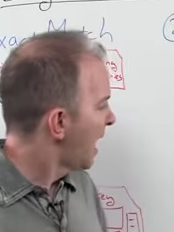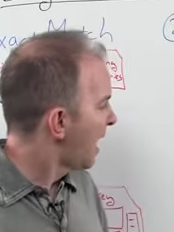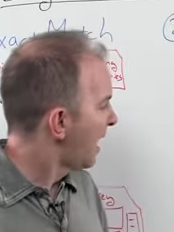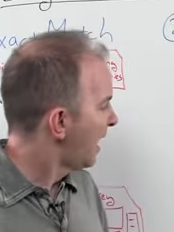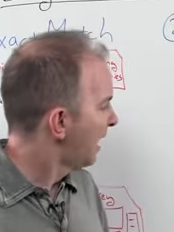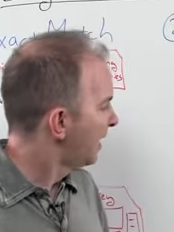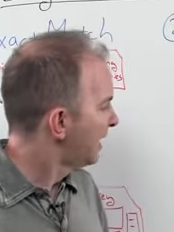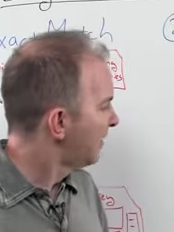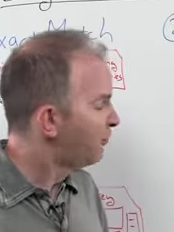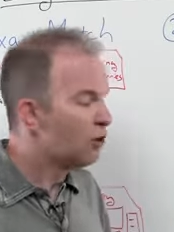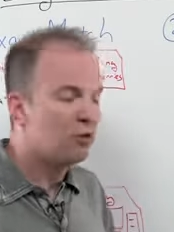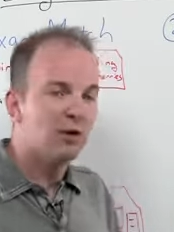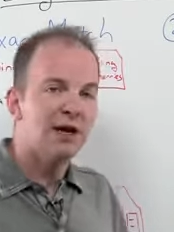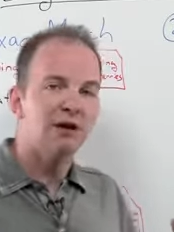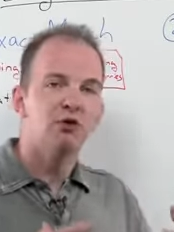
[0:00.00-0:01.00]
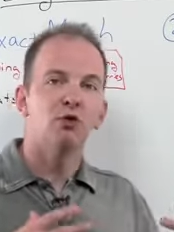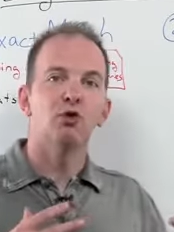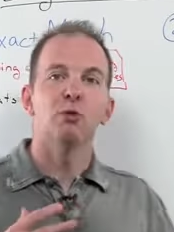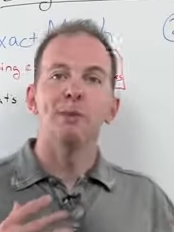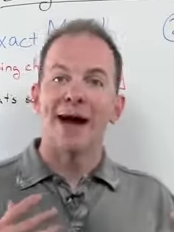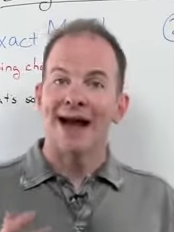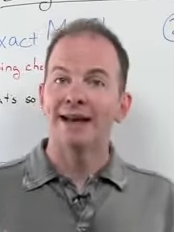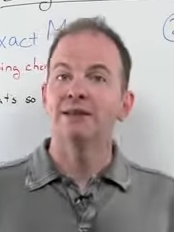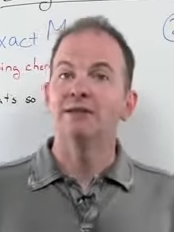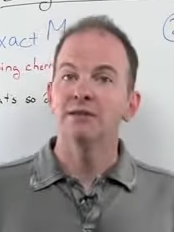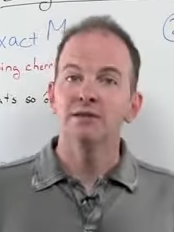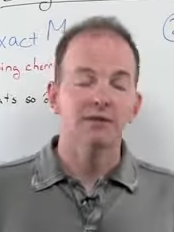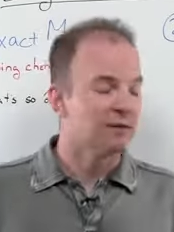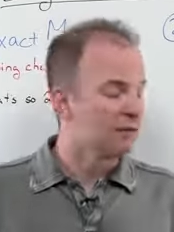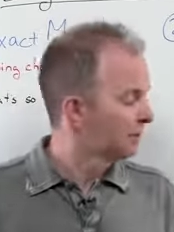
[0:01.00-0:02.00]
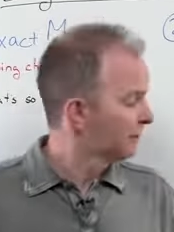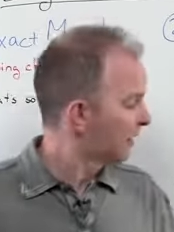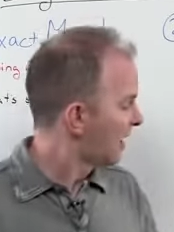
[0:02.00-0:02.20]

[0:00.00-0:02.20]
If you read Google Patents,